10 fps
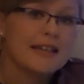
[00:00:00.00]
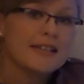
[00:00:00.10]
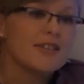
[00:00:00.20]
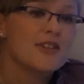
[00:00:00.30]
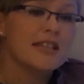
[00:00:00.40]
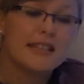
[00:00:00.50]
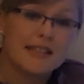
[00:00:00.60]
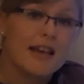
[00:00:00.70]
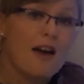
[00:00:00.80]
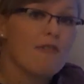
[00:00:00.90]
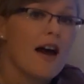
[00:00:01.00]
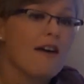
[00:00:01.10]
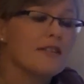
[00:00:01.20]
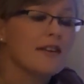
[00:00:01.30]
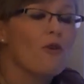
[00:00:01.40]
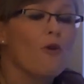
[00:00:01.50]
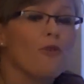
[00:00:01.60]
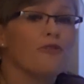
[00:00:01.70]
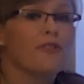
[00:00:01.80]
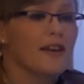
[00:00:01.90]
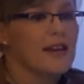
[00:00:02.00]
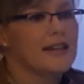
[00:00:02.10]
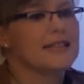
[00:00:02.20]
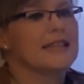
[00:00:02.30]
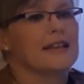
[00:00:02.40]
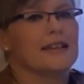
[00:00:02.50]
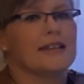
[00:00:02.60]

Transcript: so this is our rounding off lesson.